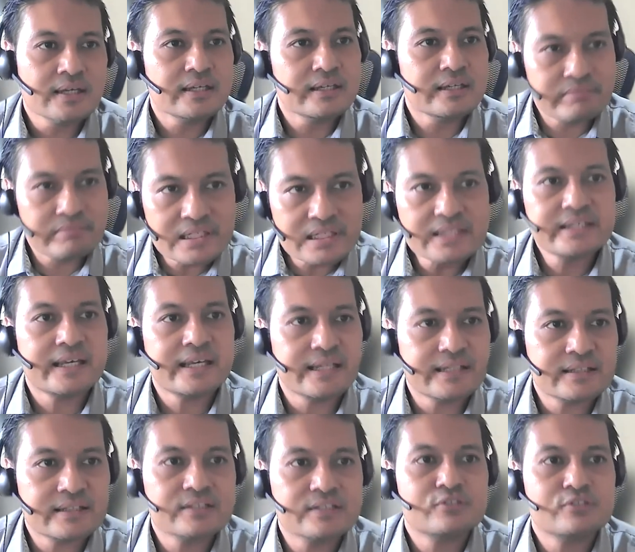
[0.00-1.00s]
It really
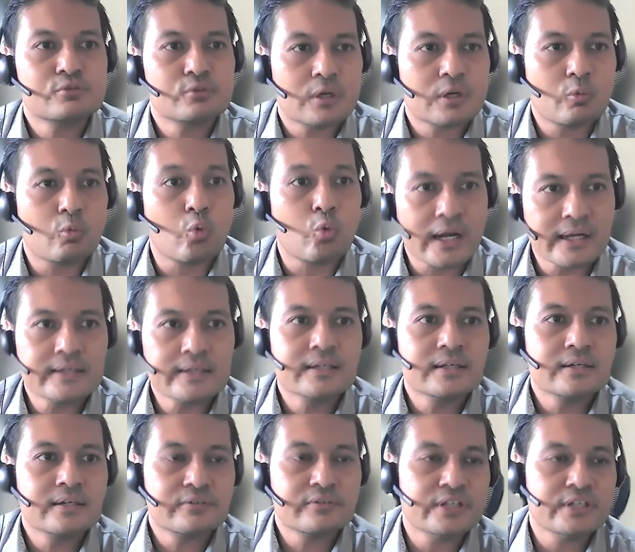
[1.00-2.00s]
caters to a
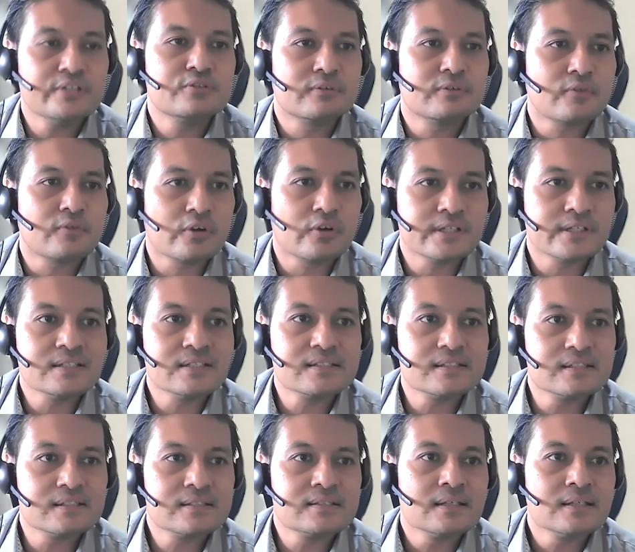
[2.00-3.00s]
wider range of
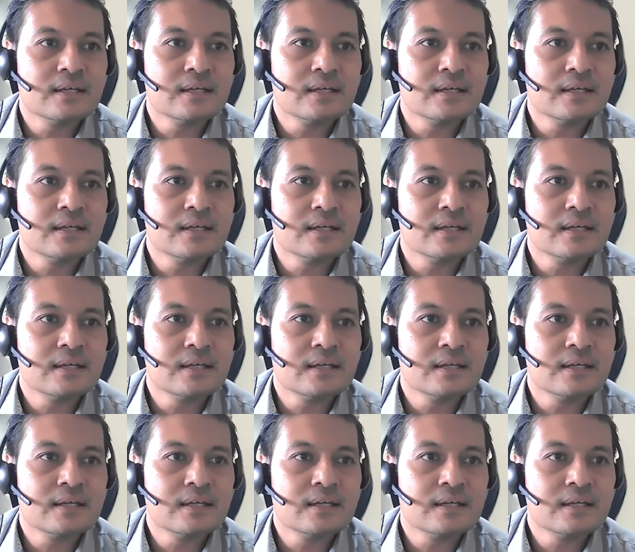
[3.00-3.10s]
audiences.